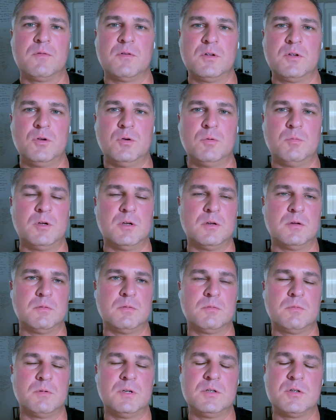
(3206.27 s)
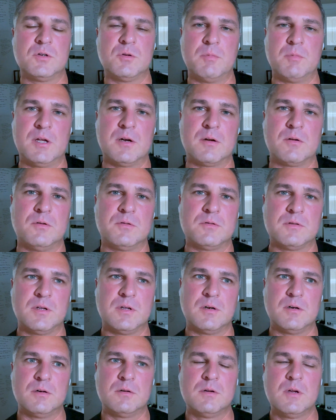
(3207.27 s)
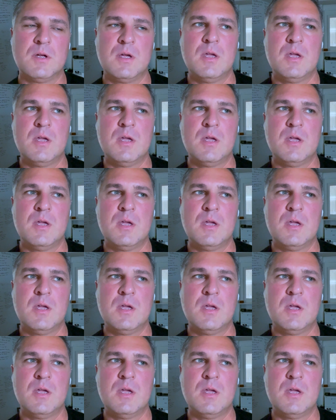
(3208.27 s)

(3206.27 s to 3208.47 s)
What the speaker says: for Yuma Regional Medical Center